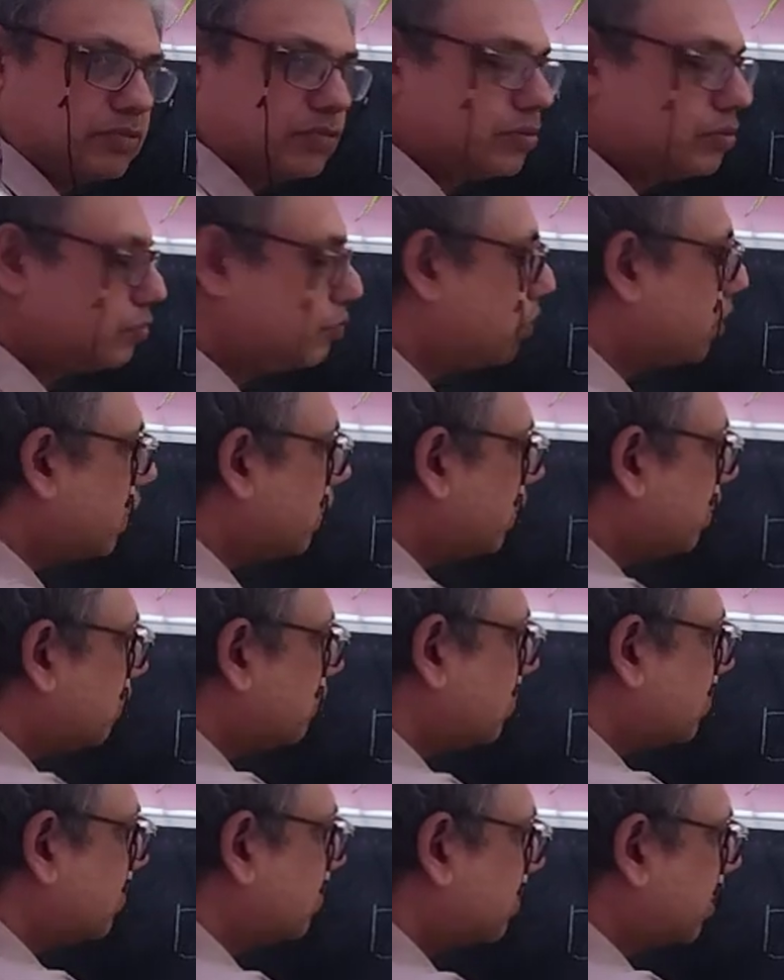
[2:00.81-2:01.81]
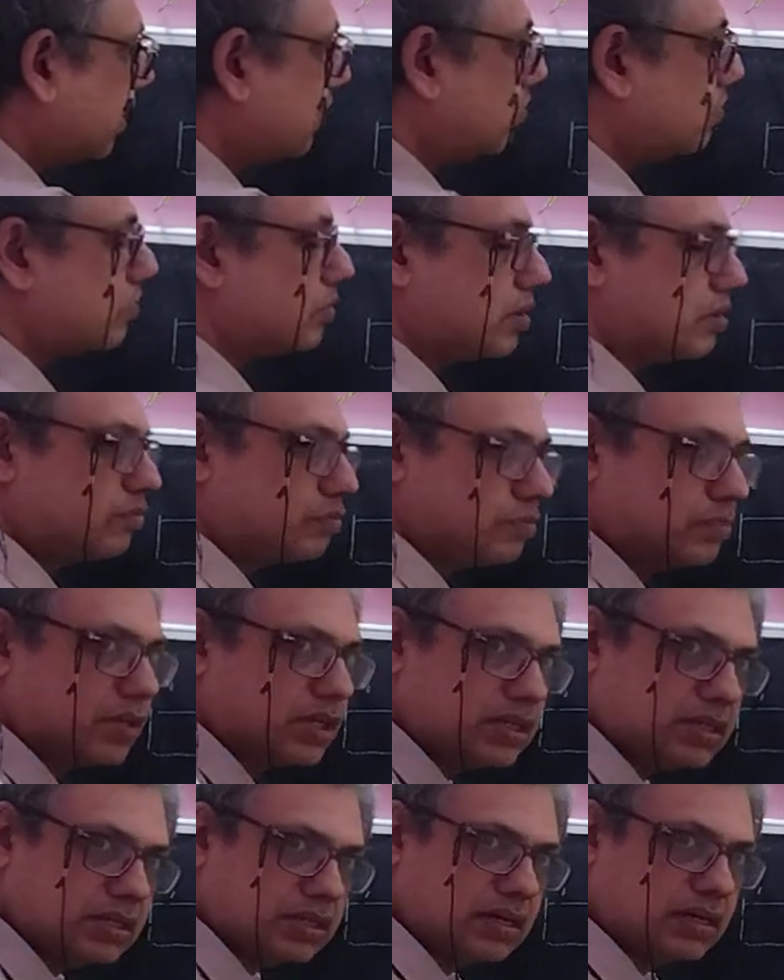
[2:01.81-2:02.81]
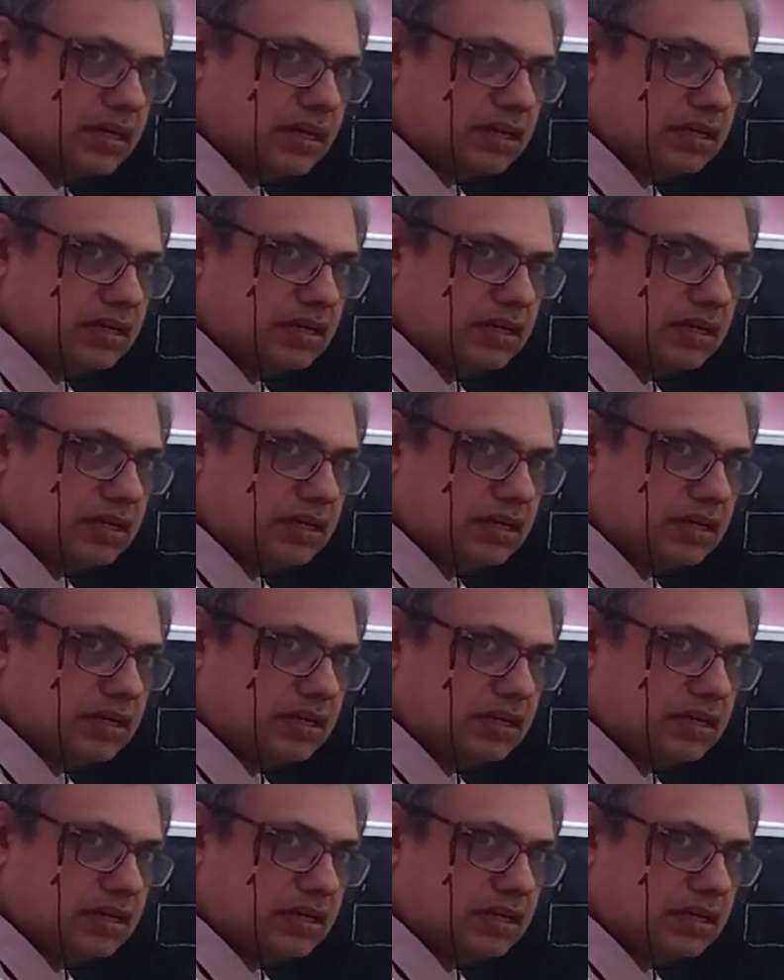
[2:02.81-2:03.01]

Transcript: So you whittle down the size of the information that